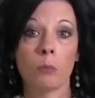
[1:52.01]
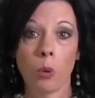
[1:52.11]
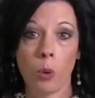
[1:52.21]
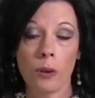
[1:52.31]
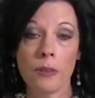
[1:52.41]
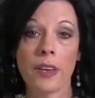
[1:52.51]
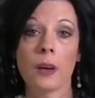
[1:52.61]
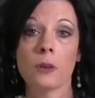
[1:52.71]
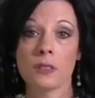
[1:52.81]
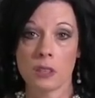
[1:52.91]
boil
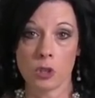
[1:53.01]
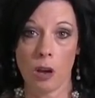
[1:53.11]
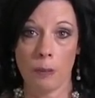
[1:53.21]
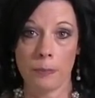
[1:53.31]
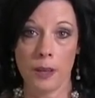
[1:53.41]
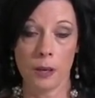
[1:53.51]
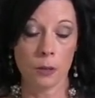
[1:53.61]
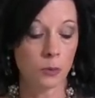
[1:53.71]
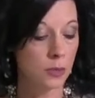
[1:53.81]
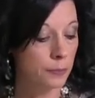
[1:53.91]
those and chop
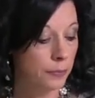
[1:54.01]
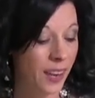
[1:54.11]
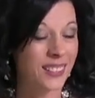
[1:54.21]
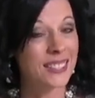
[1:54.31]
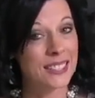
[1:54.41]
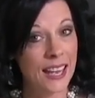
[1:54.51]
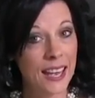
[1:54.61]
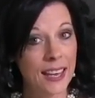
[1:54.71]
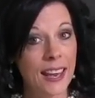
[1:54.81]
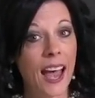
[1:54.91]
those. Now
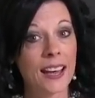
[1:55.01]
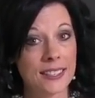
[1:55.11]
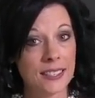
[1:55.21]
today I